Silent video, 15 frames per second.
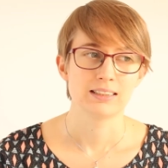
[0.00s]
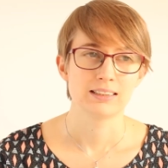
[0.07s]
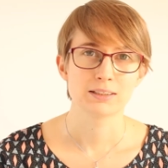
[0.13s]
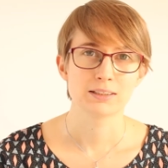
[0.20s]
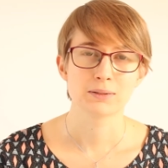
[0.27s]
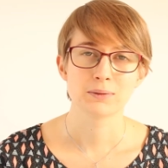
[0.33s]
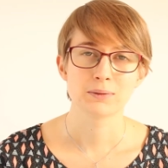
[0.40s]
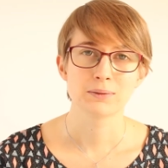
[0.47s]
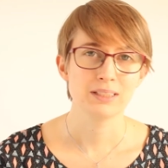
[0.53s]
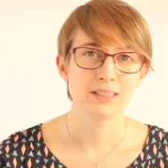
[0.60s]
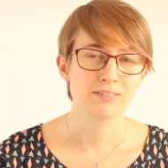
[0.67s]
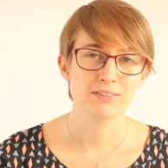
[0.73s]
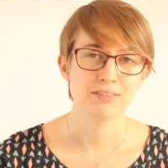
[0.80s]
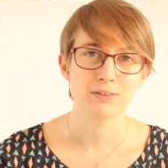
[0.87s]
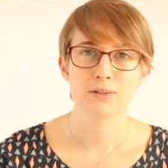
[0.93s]
so
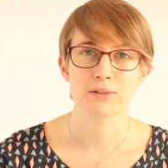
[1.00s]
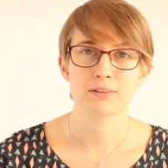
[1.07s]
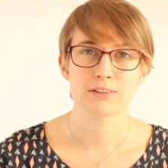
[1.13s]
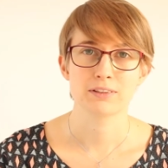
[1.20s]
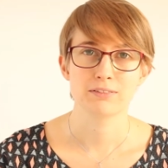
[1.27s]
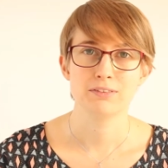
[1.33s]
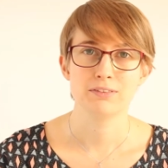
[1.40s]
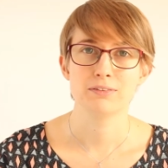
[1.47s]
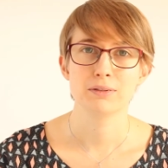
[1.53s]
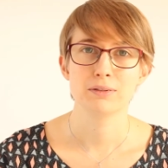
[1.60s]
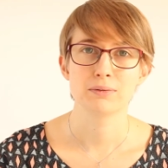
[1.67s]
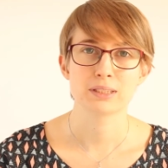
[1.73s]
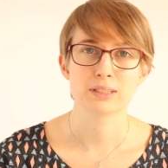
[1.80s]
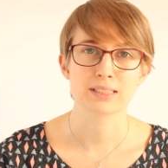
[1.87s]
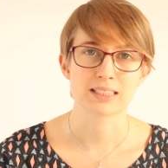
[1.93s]
even if you're not in a
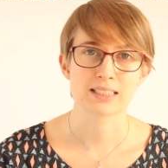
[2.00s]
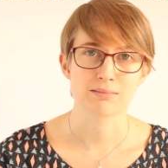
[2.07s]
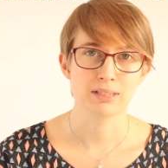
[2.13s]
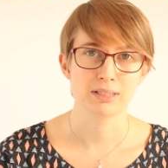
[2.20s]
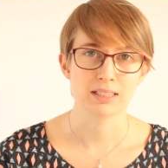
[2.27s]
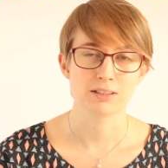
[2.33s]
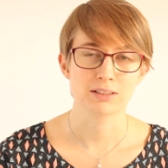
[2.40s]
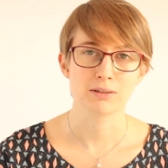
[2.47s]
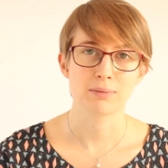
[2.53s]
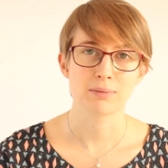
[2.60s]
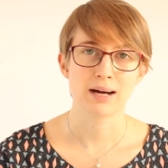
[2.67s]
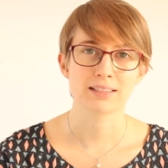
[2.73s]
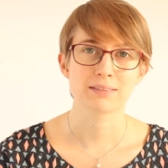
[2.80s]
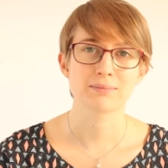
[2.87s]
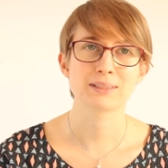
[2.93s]
review, this doesn't mean that you're
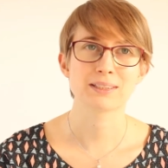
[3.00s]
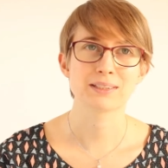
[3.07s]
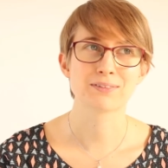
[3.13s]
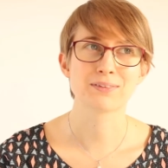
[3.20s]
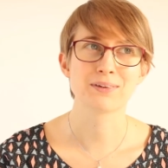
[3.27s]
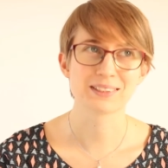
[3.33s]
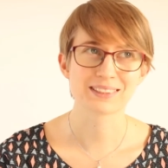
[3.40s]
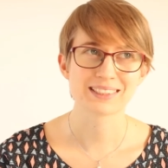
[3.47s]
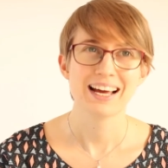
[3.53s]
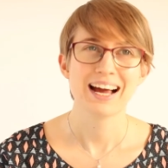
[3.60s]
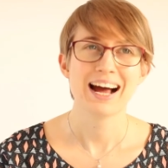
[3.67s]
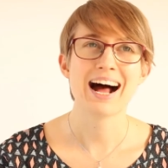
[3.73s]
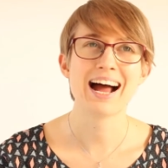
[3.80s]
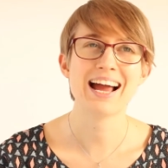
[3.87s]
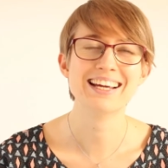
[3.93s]
bad. But of course
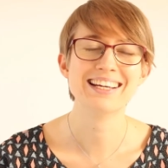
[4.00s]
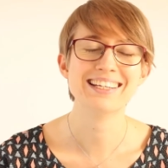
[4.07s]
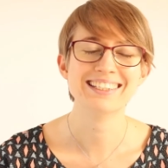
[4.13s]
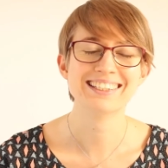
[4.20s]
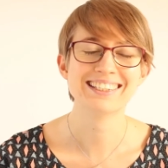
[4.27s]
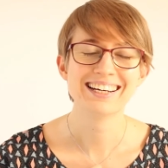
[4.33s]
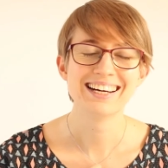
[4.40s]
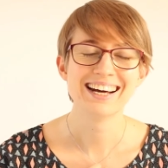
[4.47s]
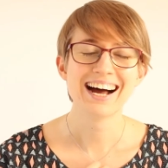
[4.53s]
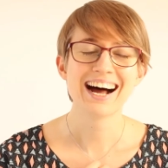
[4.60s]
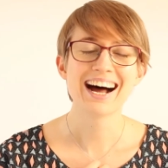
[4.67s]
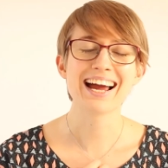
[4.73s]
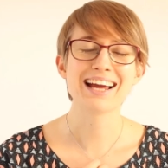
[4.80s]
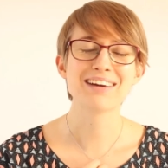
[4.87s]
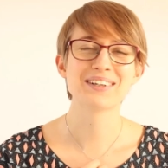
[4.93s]

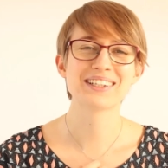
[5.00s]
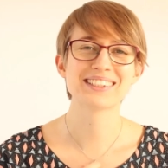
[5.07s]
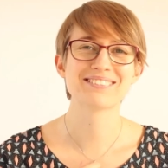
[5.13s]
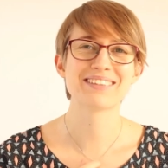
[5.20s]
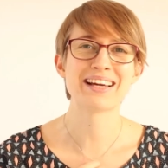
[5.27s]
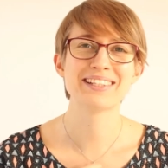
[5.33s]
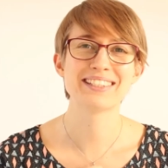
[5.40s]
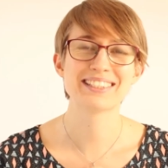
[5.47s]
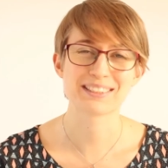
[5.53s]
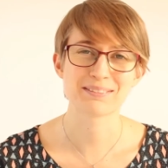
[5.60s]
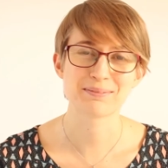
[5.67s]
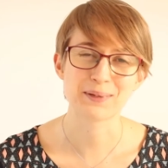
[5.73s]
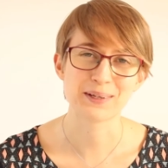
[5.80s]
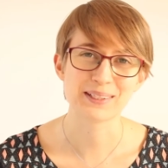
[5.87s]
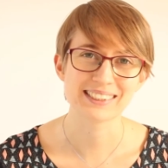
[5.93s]
I was very
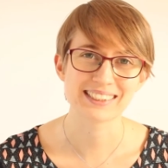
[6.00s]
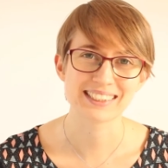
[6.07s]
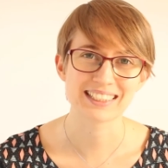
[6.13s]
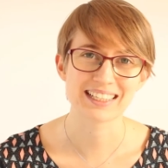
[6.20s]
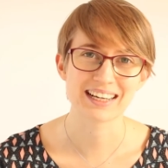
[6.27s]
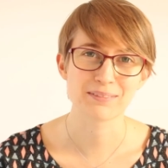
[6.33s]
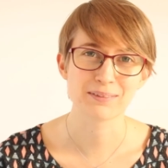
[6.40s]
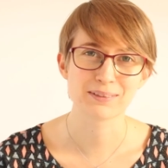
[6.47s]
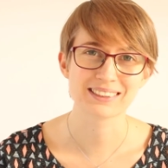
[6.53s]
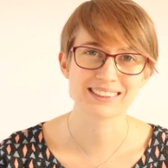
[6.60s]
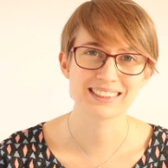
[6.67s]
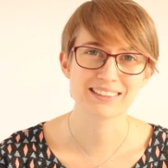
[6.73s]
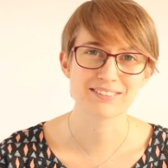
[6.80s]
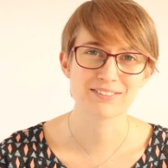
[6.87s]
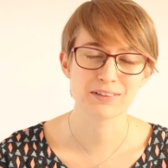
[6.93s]
disappointed that I
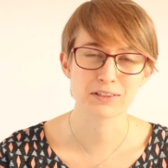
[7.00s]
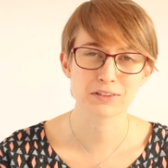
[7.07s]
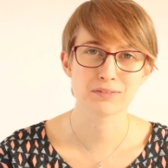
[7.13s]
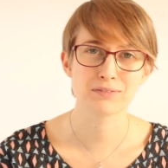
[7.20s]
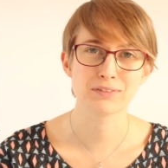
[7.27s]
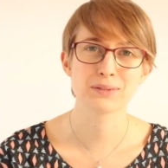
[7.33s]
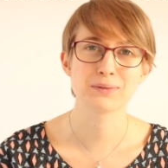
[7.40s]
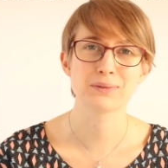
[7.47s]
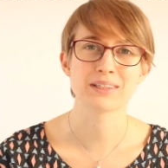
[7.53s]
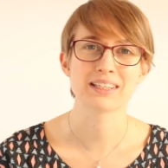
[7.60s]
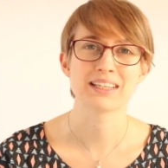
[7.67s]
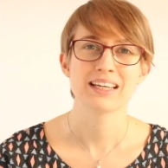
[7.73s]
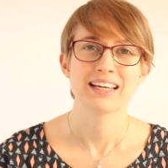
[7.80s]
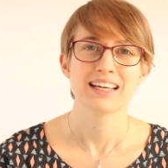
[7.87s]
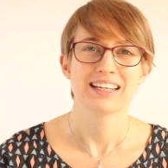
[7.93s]
wasn't in the first review, and
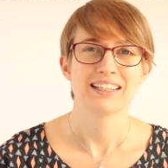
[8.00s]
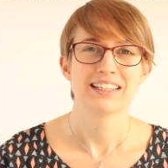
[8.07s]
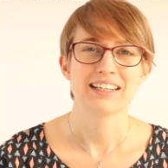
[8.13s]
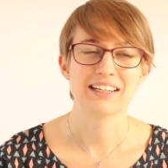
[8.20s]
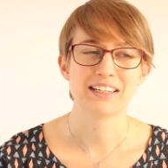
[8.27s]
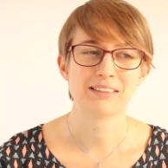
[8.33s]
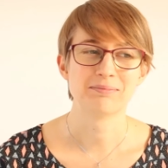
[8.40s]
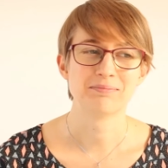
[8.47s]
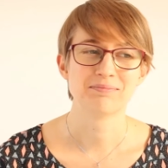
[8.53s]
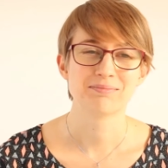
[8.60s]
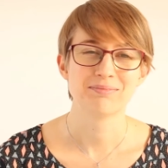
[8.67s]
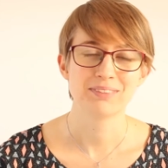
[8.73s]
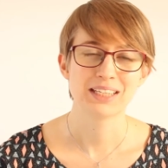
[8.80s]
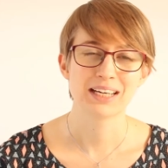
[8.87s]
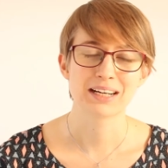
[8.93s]

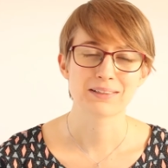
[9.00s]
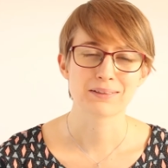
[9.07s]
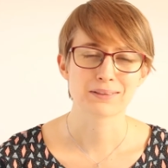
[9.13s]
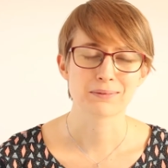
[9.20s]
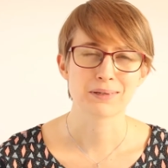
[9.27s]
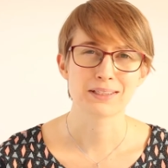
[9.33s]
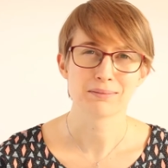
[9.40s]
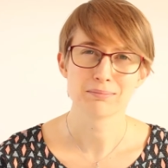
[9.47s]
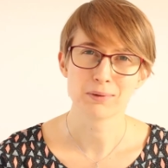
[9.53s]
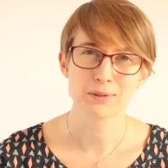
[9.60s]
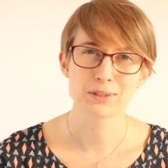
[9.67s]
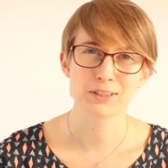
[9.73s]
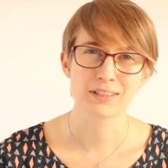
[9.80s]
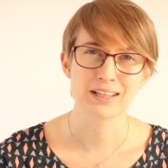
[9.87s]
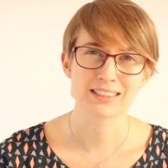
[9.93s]
I got quite
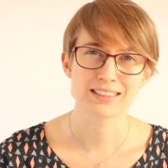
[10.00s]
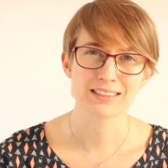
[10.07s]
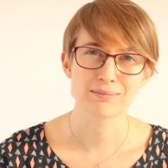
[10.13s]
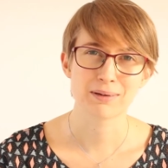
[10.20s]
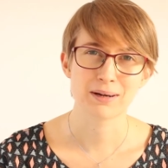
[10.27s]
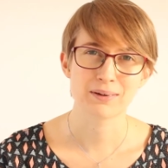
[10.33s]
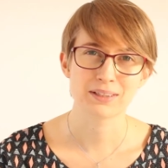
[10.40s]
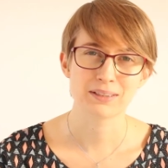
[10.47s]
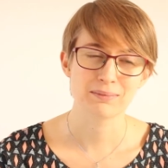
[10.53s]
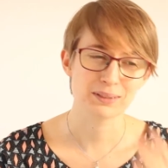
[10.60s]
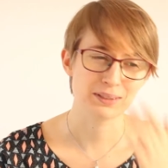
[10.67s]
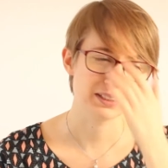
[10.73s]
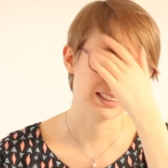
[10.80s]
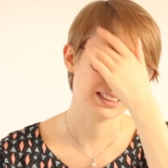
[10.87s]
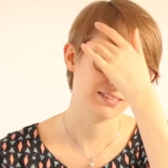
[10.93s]
emotional actually about it,
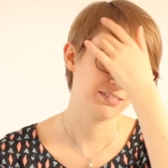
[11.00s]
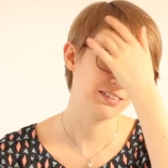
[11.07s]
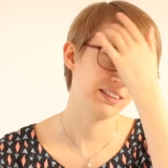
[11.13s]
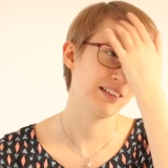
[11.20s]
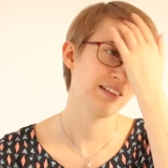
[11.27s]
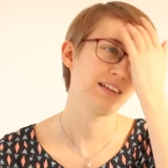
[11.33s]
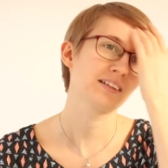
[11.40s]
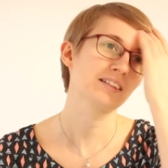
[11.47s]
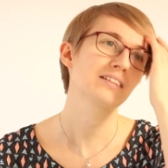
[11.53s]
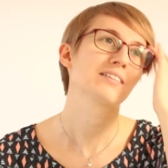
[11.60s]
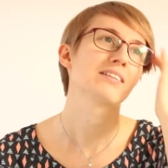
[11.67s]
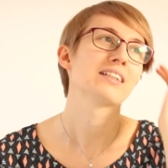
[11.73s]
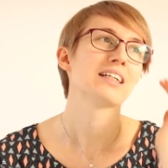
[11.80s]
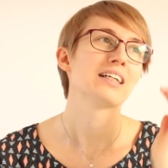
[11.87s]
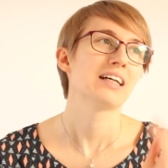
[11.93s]
because I feel like
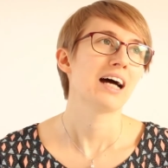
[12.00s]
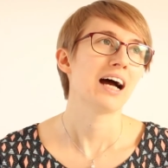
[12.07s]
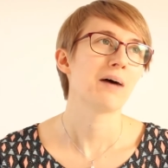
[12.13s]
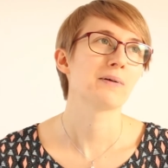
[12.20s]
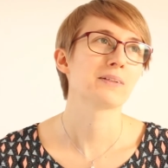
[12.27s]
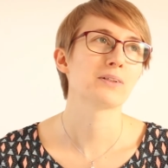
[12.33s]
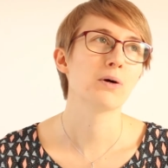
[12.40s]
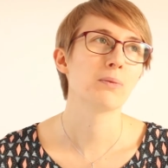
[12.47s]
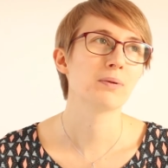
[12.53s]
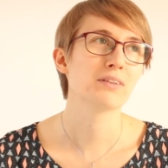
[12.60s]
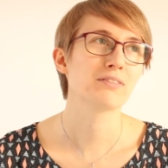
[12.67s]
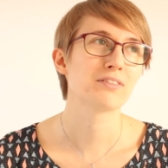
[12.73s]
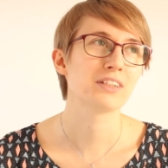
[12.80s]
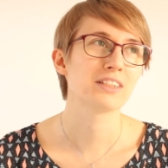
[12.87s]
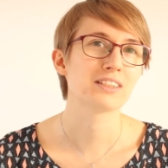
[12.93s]
I was
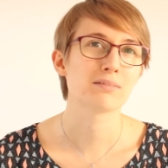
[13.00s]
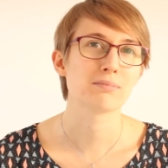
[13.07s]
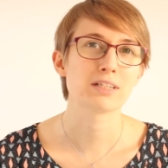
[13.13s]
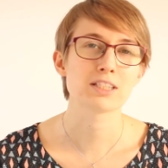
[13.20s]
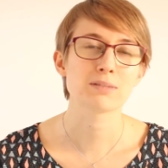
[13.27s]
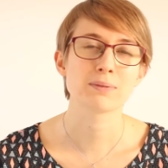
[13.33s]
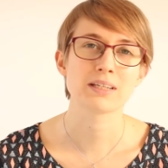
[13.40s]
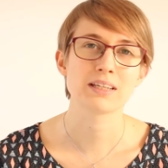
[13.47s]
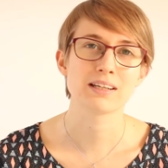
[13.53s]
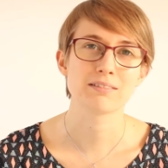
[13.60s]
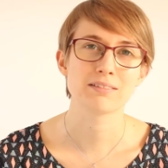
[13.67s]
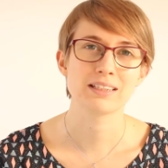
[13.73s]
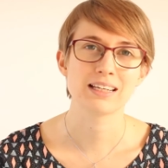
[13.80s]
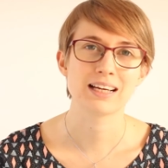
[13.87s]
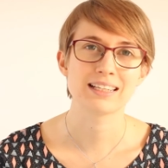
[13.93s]
hoping for it so much, but then I
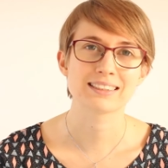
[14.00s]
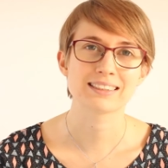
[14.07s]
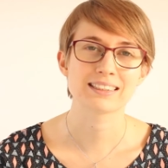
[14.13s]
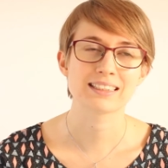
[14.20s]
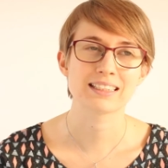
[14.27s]
realized